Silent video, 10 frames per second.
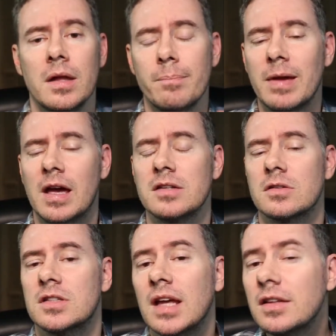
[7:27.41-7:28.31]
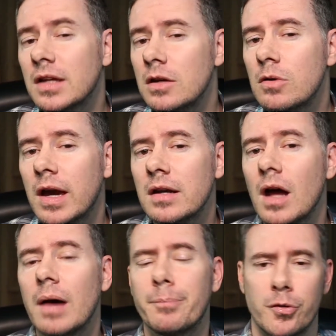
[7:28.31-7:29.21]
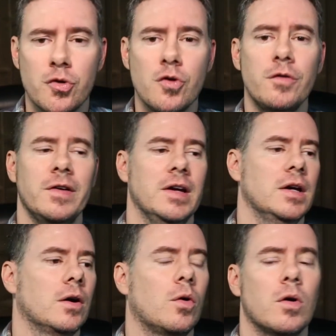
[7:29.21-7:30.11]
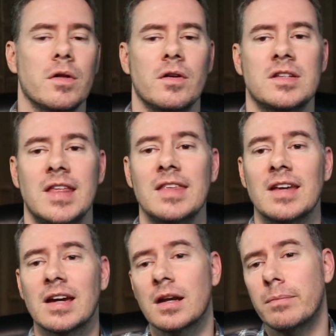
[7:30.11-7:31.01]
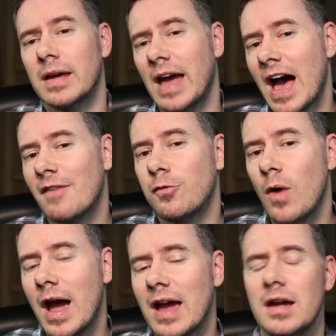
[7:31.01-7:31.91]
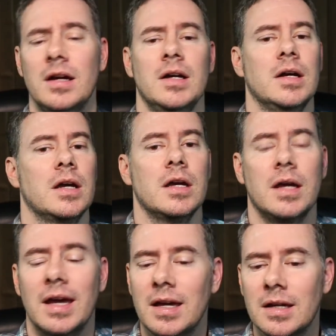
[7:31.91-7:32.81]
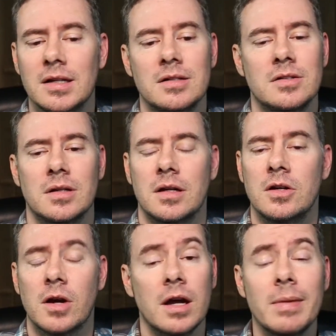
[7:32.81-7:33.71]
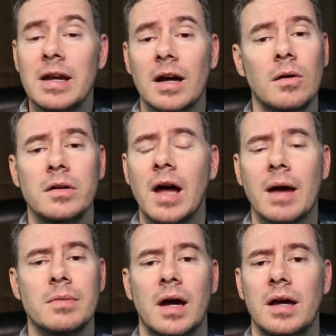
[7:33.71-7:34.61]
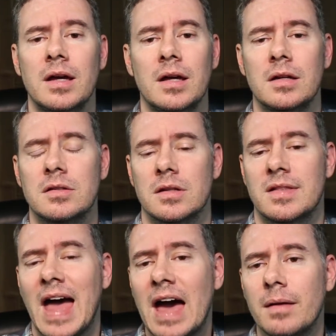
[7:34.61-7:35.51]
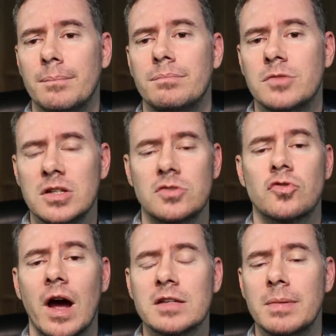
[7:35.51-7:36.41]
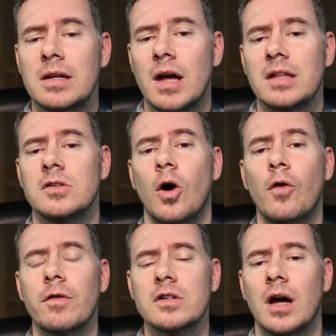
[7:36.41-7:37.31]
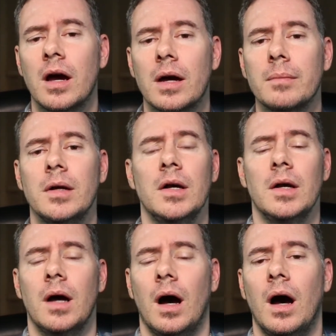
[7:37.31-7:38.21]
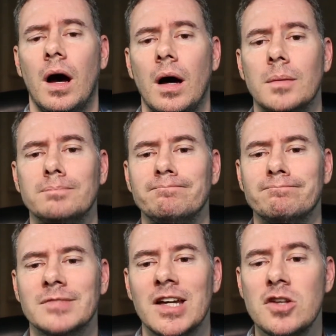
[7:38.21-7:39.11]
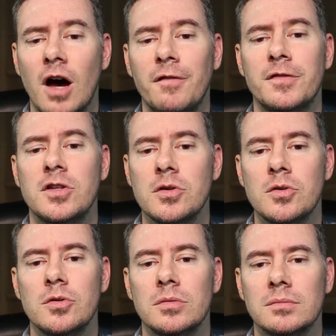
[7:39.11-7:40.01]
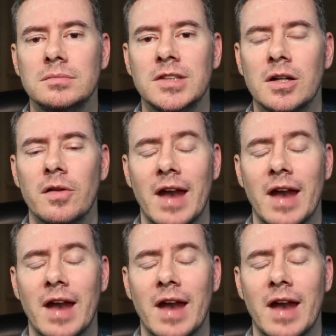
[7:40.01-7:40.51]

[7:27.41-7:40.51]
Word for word: because there's things that you cannot prove, or there's things that can be halfway, and you're gonna be nickel and dimed. And that just drives me nuts over time, enough to, you know,